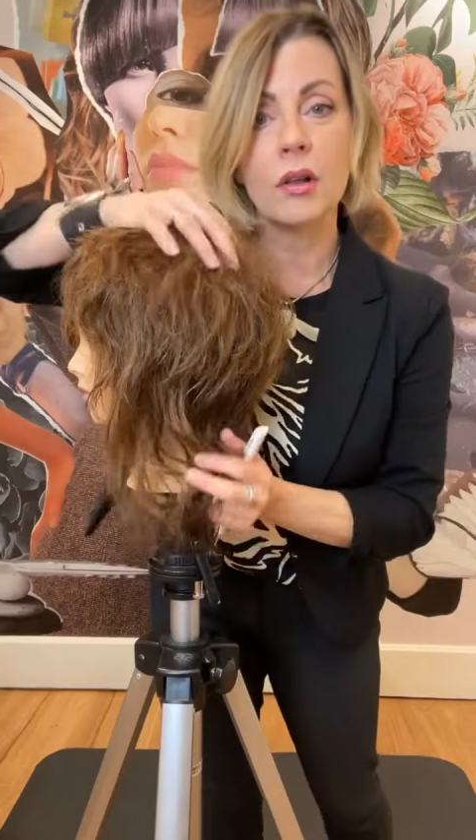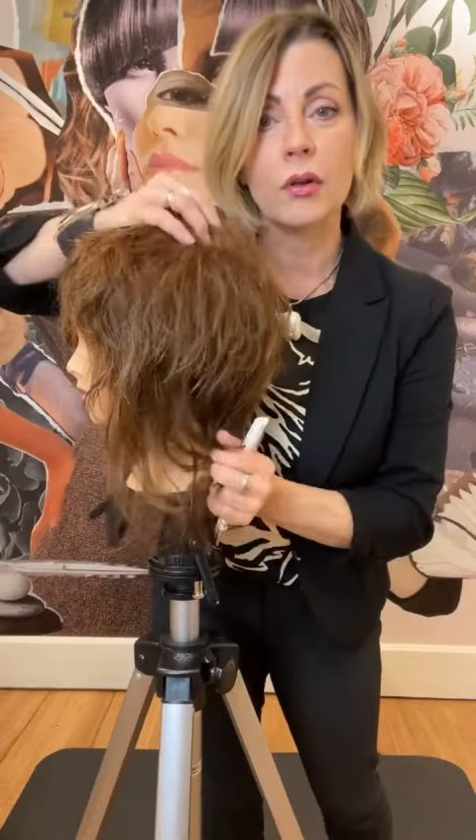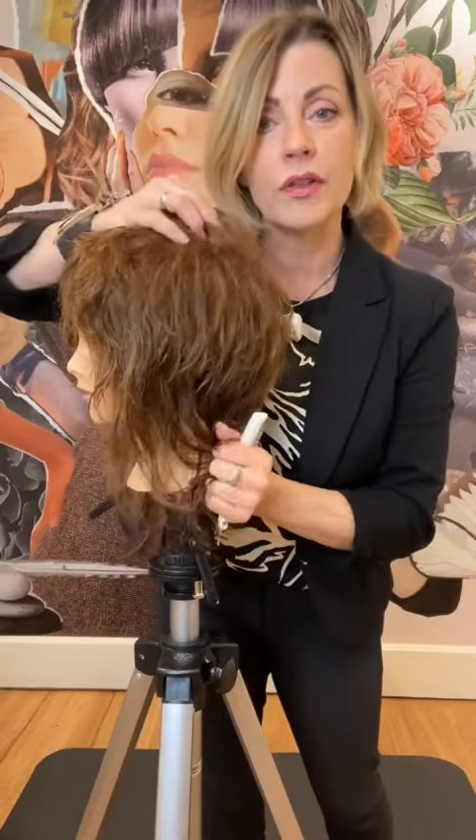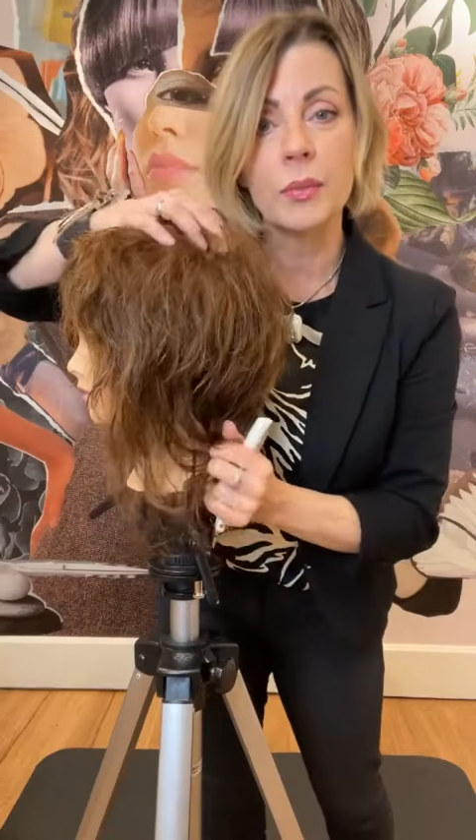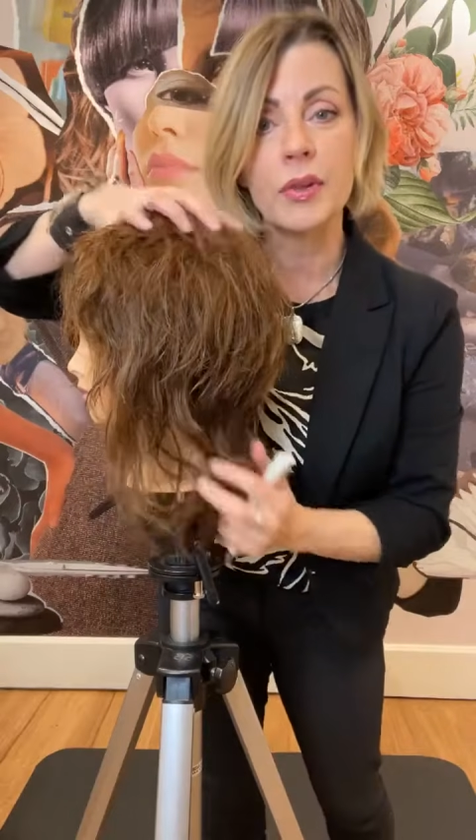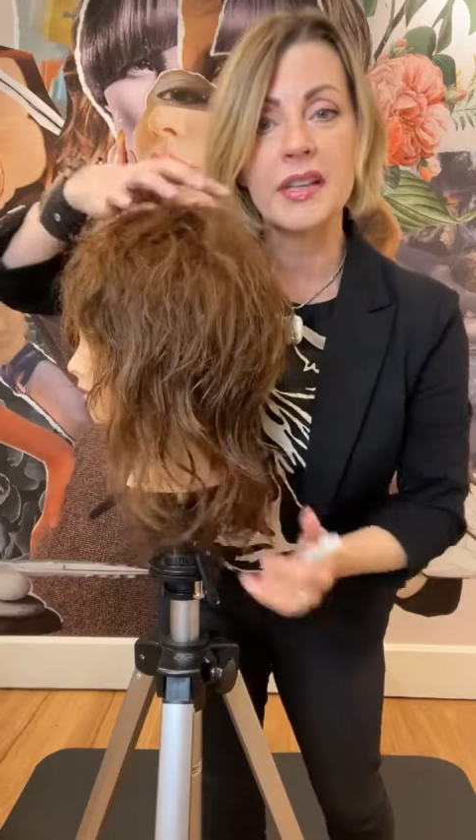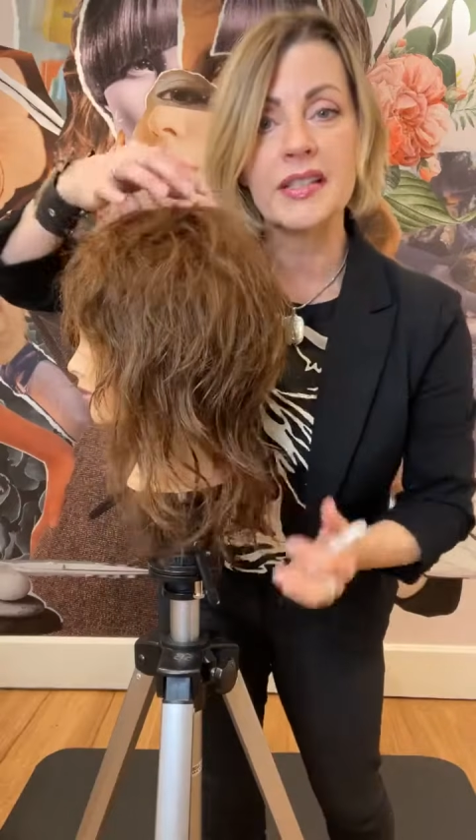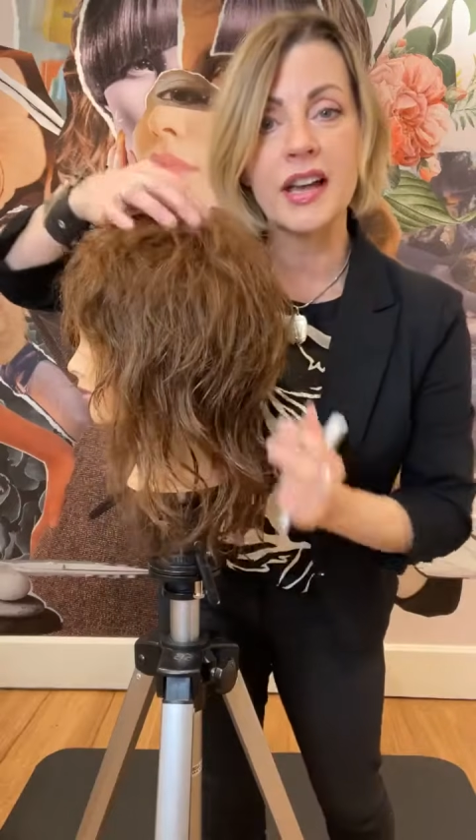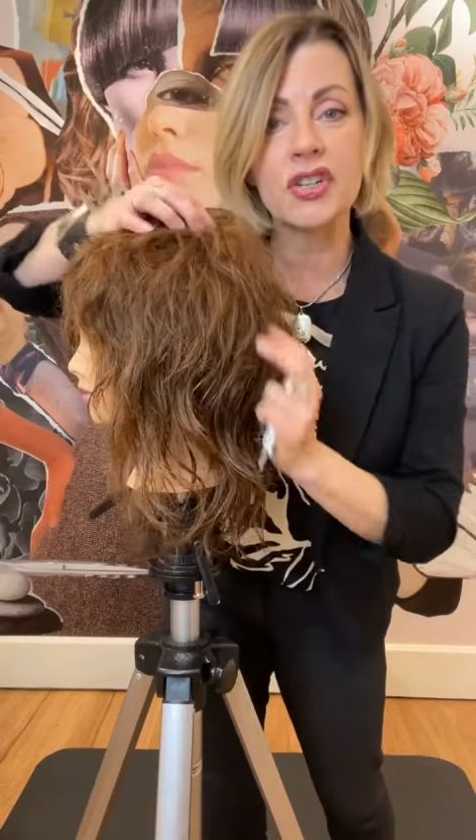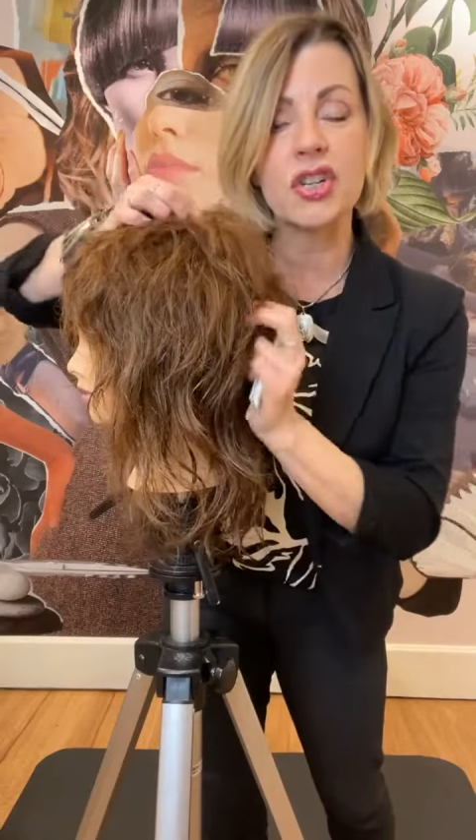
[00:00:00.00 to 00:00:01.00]
all over the
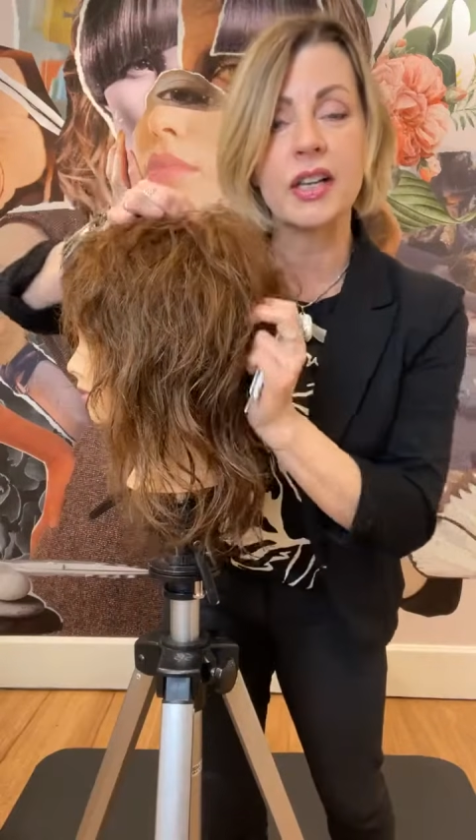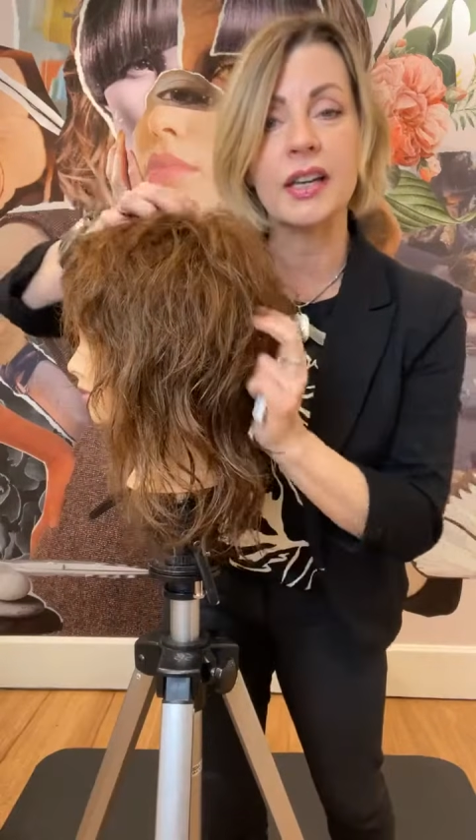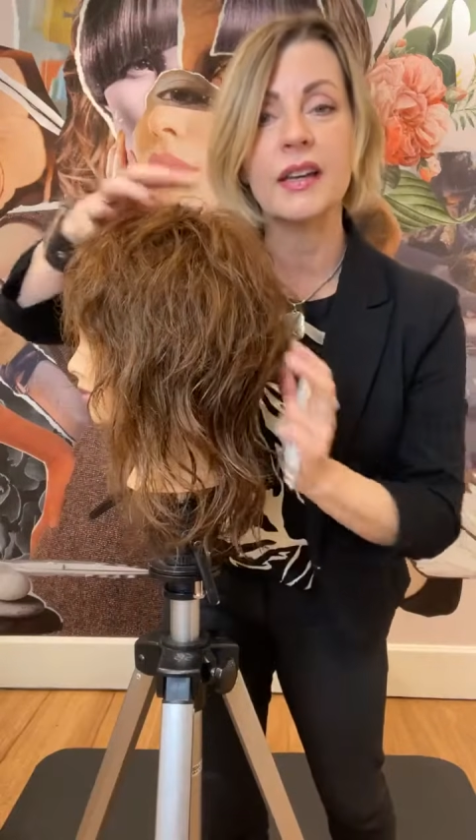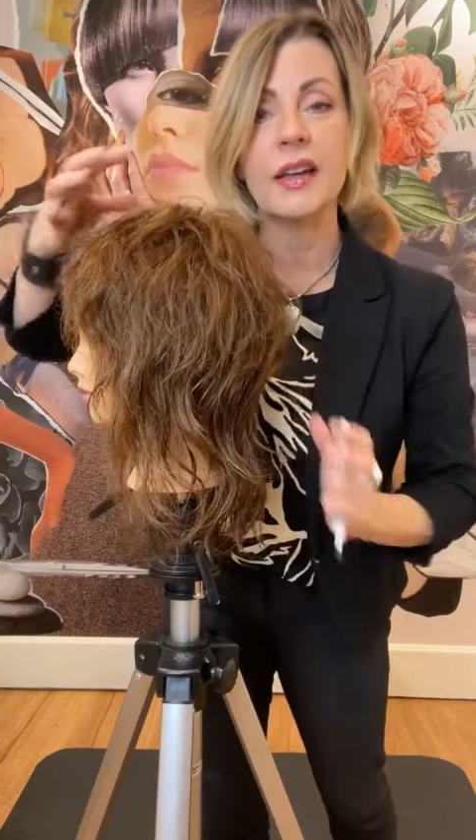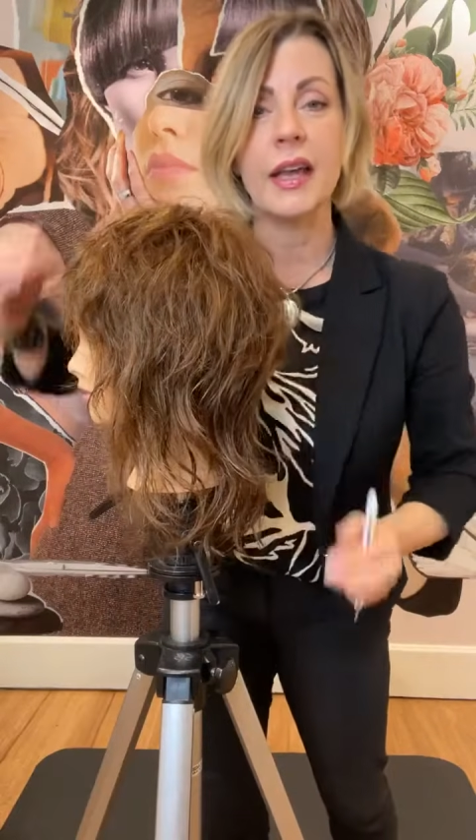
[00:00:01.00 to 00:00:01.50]
place actually,